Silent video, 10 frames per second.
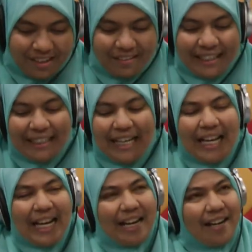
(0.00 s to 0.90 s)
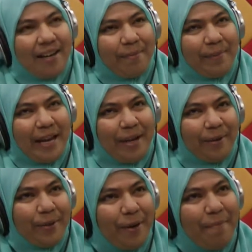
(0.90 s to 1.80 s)
All right.
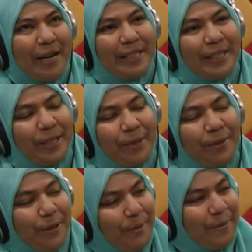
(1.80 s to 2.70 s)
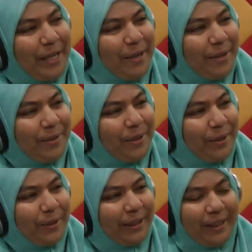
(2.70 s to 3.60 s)
Now, going back to the two terms that you used
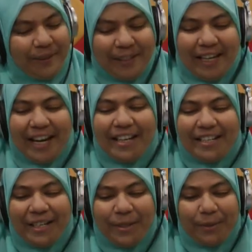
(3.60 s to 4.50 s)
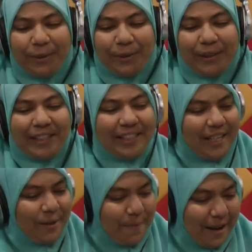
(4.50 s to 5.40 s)
earlier, okay, antisocial and
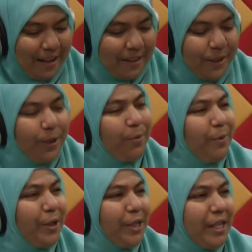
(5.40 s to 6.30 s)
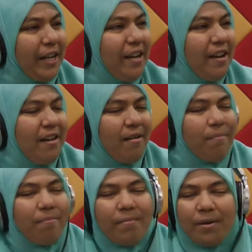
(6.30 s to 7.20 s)
psychopaths, two words that
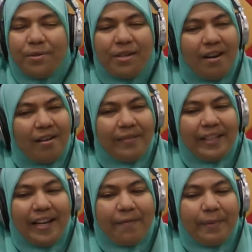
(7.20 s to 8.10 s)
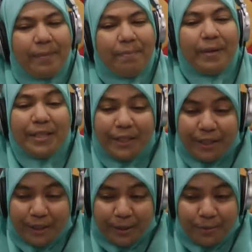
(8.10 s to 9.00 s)
most often have been
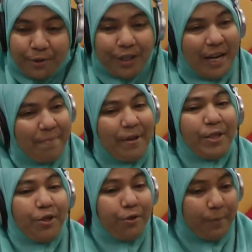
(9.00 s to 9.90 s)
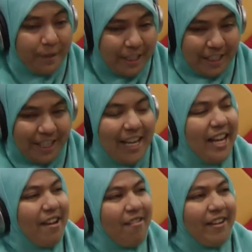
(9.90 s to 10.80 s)
misused and misattributed.
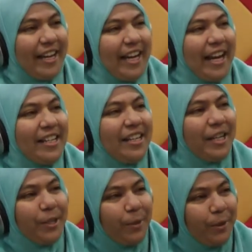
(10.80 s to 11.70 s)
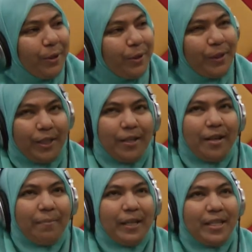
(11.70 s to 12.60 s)
Okay, antisocial does
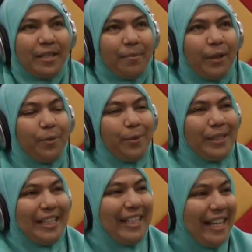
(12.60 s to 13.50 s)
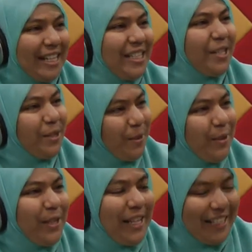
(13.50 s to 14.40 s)
not mean someone who is against
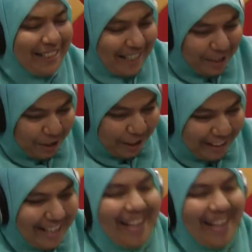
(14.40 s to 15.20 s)
socialization.